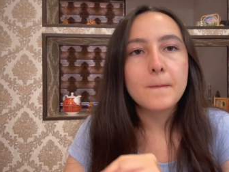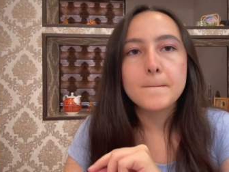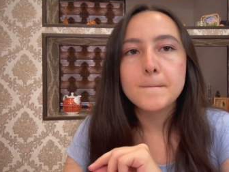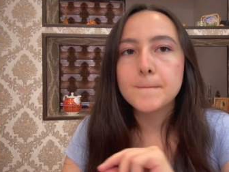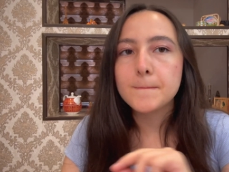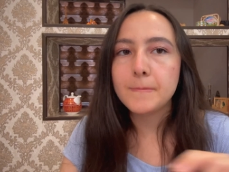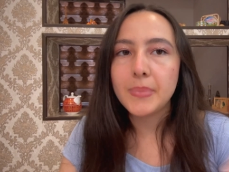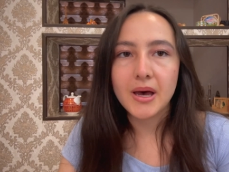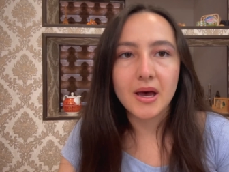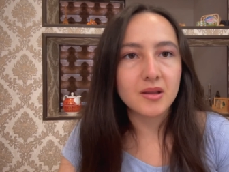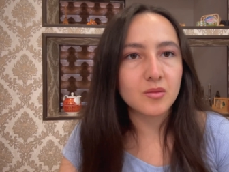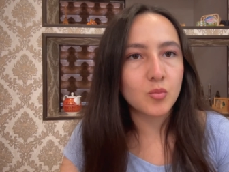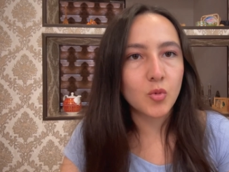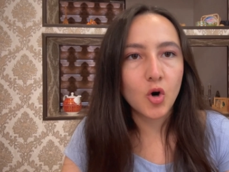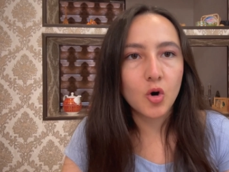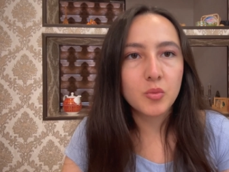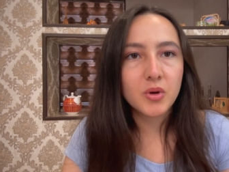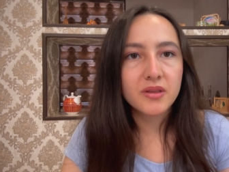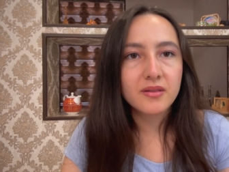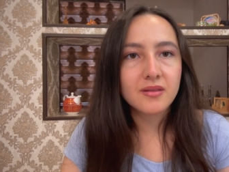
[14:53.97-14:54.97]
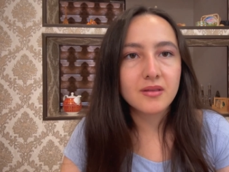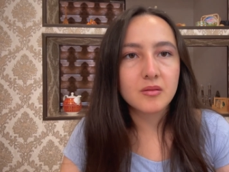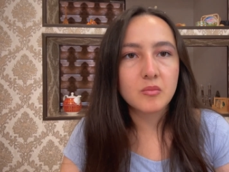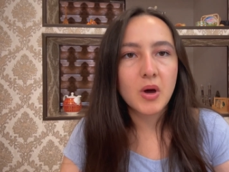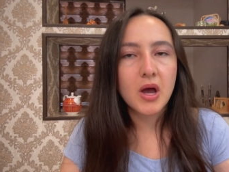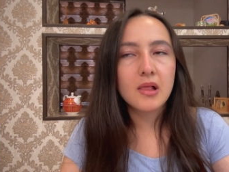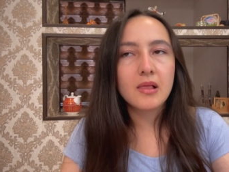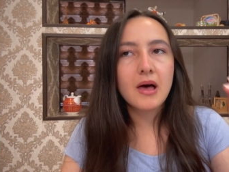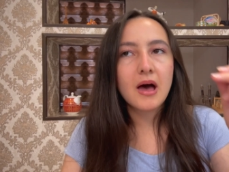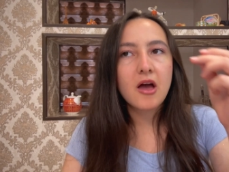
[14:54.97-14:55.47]
bad moments in
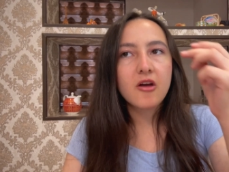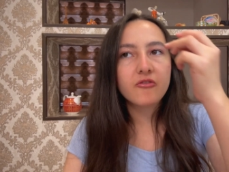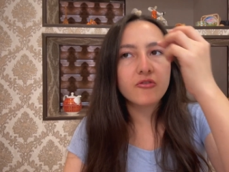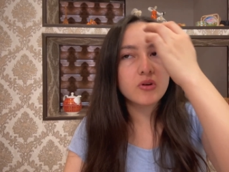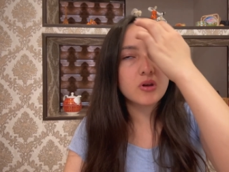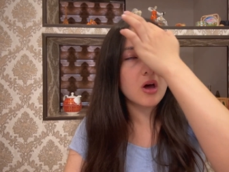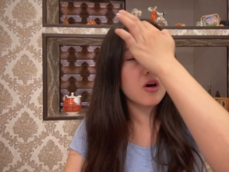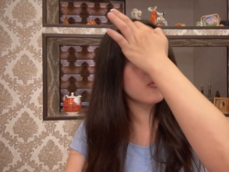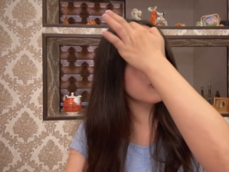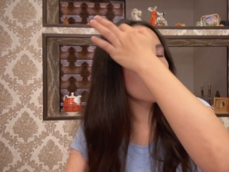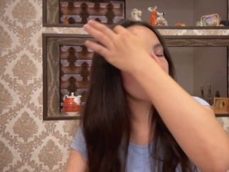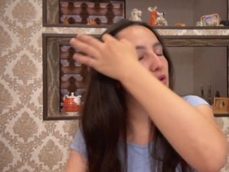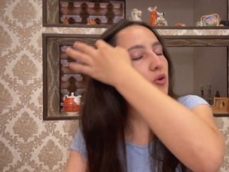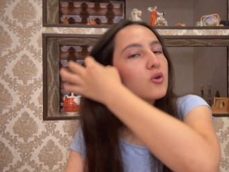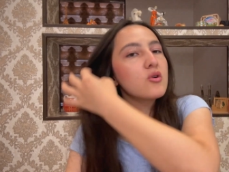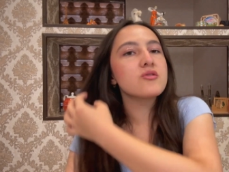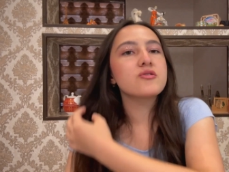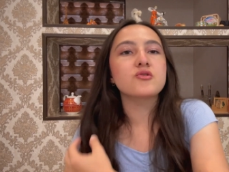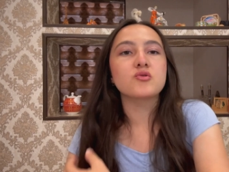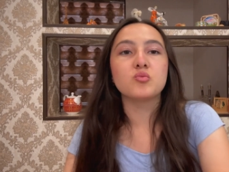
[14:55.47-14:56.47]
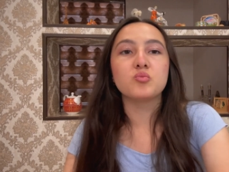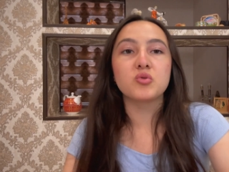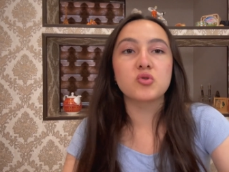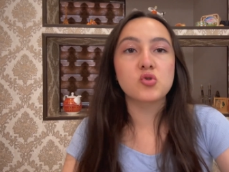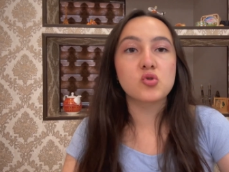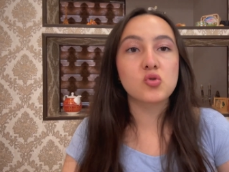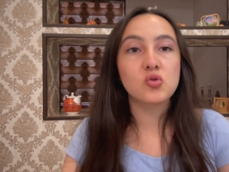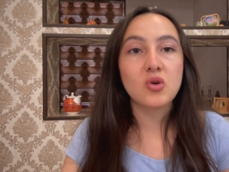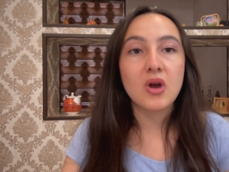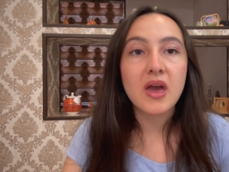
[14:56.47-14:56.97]
my life, when I was going through
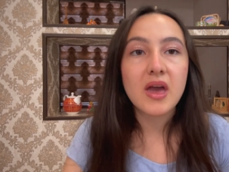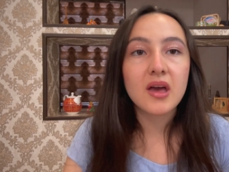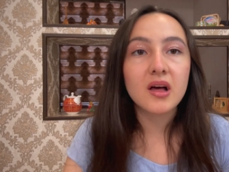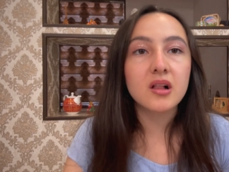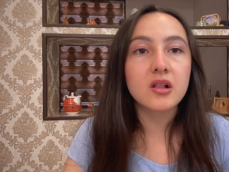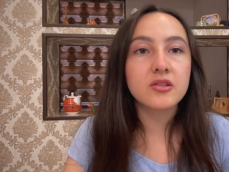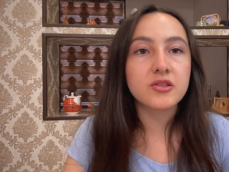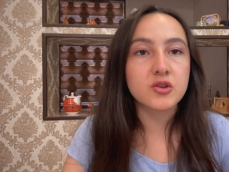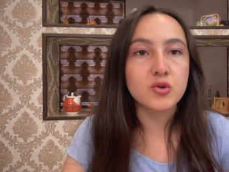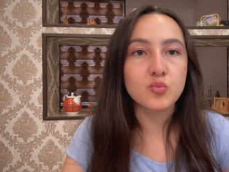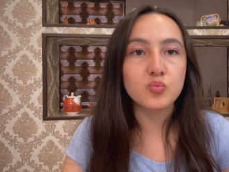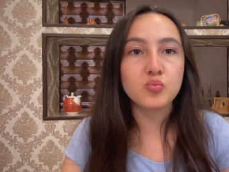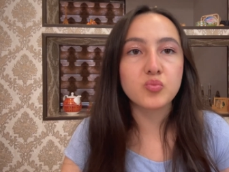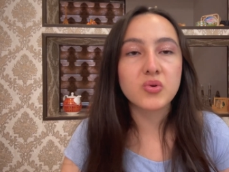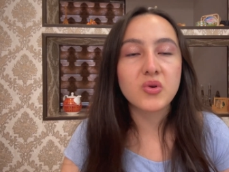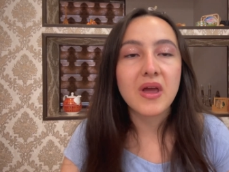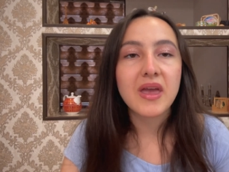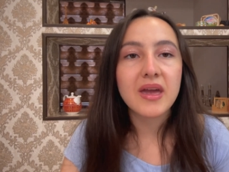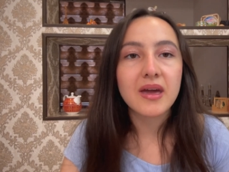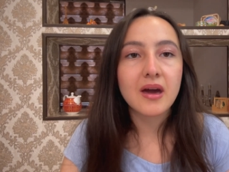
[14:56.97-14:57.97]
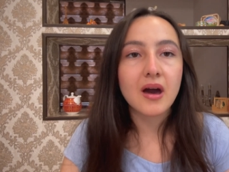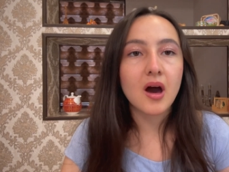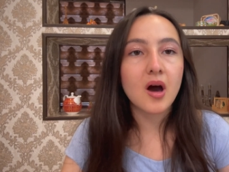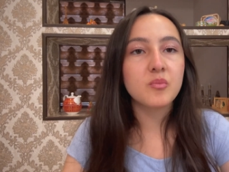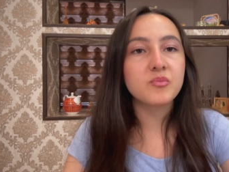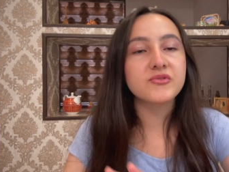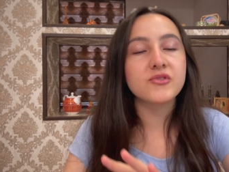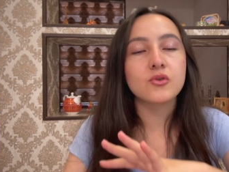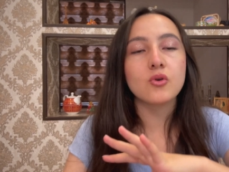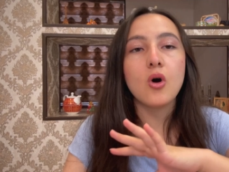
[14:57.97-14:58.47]
betrayal, through
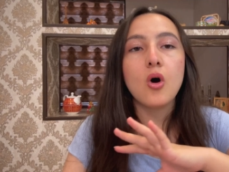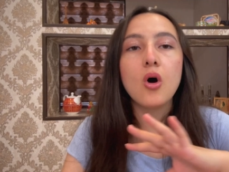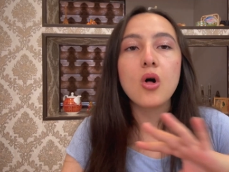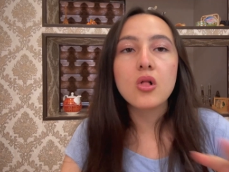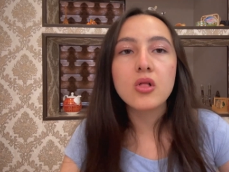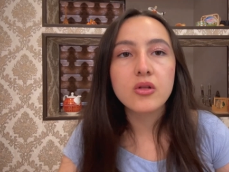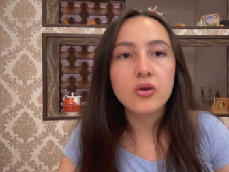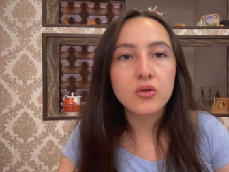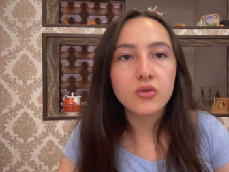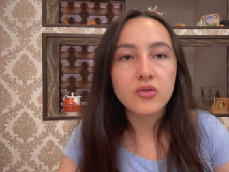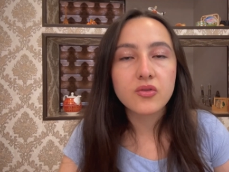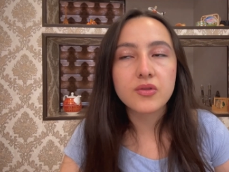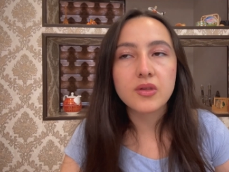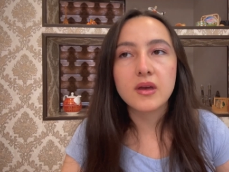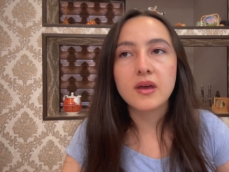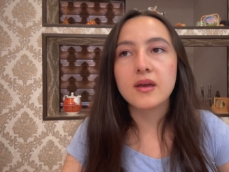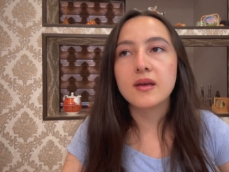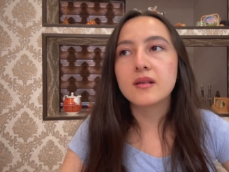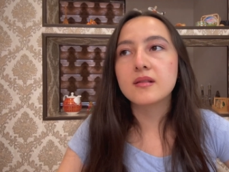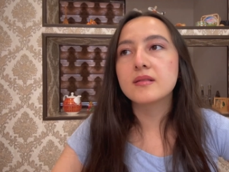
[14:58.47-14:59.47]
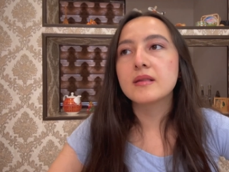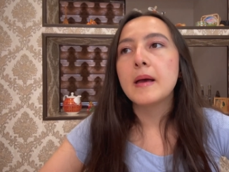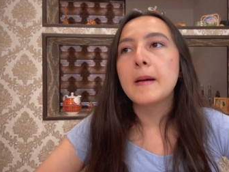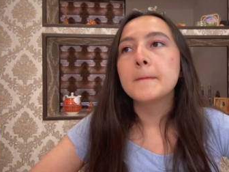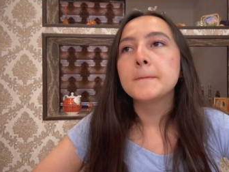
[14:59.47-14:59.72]
breakup, through all those things.